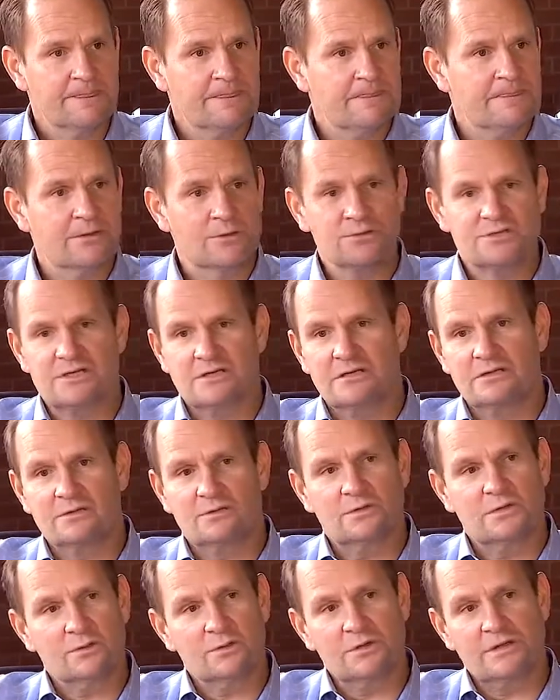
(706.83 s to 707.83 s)
Okay. There was another
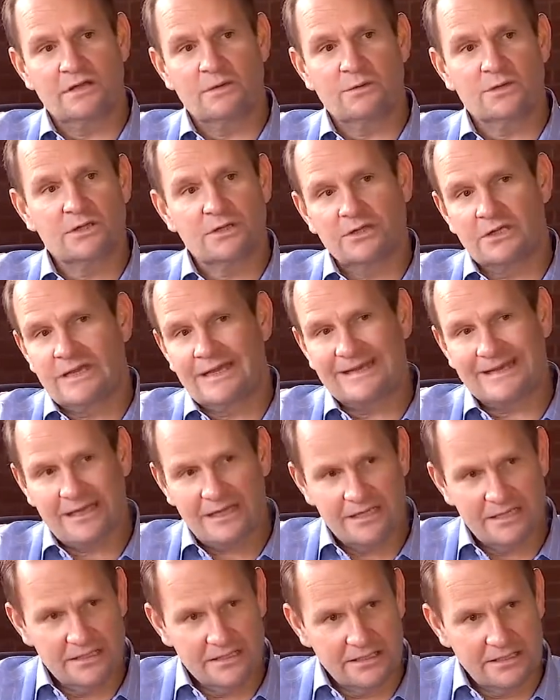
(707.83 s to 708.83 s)
one where they were looking at
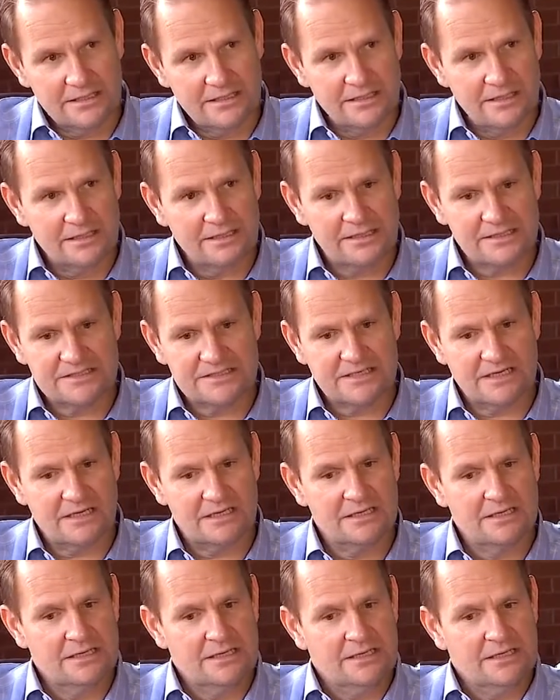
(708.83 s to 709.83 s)
iodine, and they
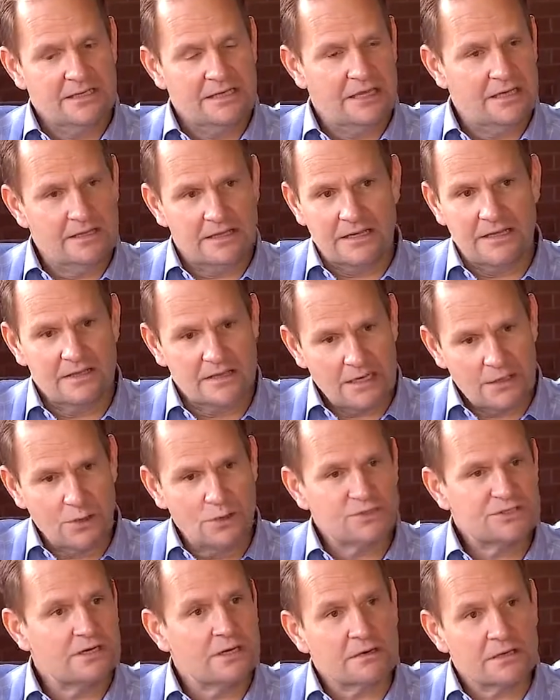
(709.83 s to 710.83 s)
said, and the
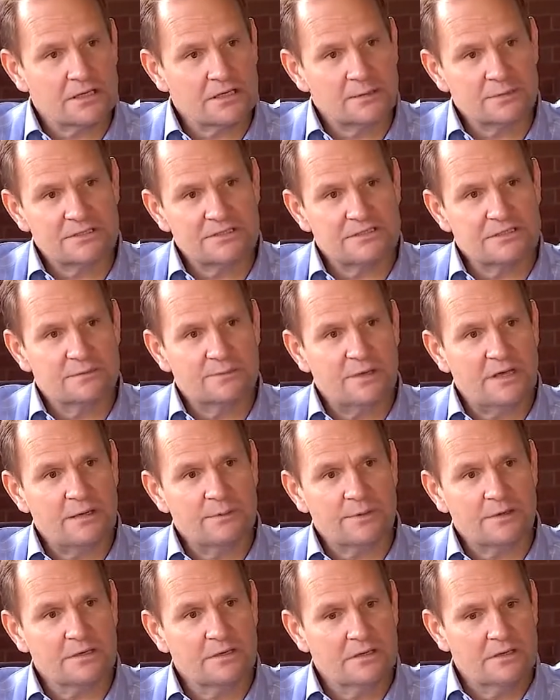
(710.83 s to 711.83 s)
closing arguments of the
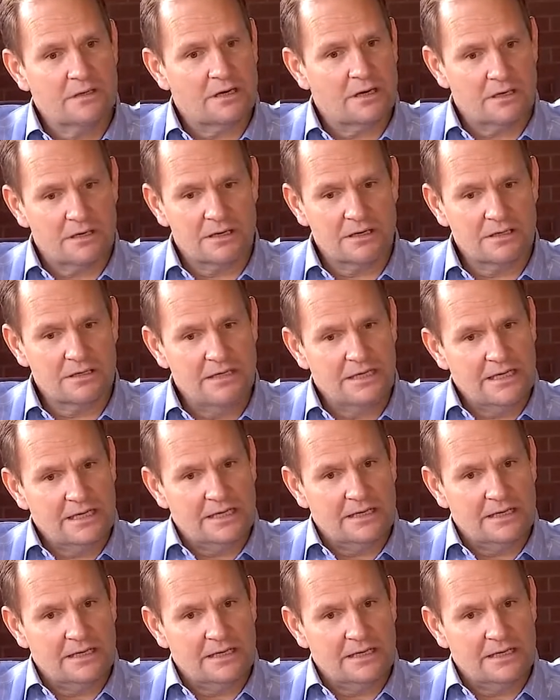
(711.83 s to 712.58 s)
paper are,